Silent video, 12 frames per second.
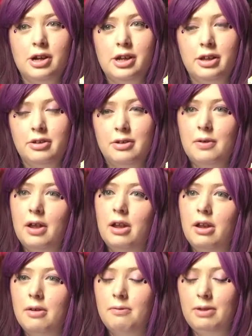she'll do a
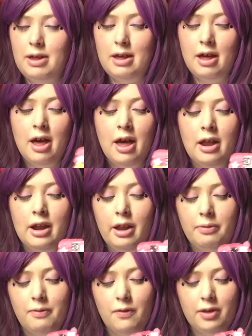lovely
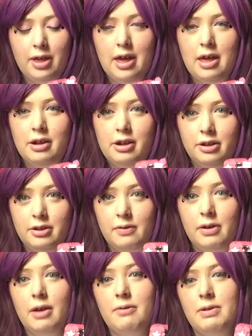little phone case. She'll do
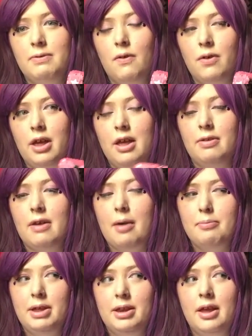a lovely phone case. I
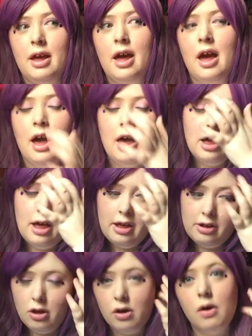mean,
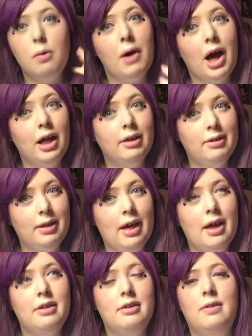it took a while to
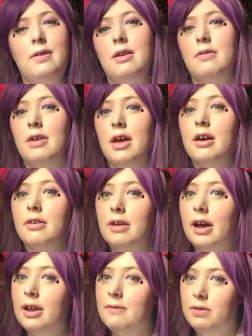get to the U K because
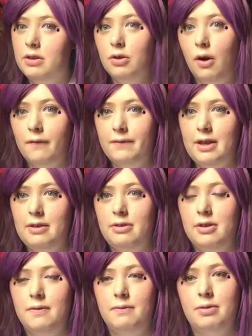I live in the
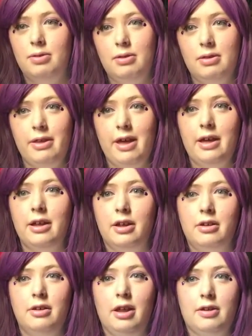northeast of
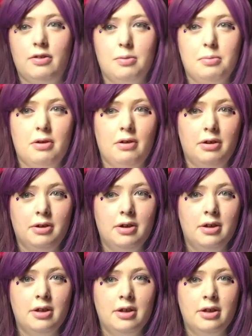England, like somewhere around
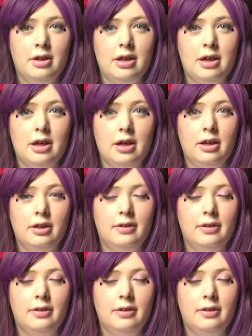here,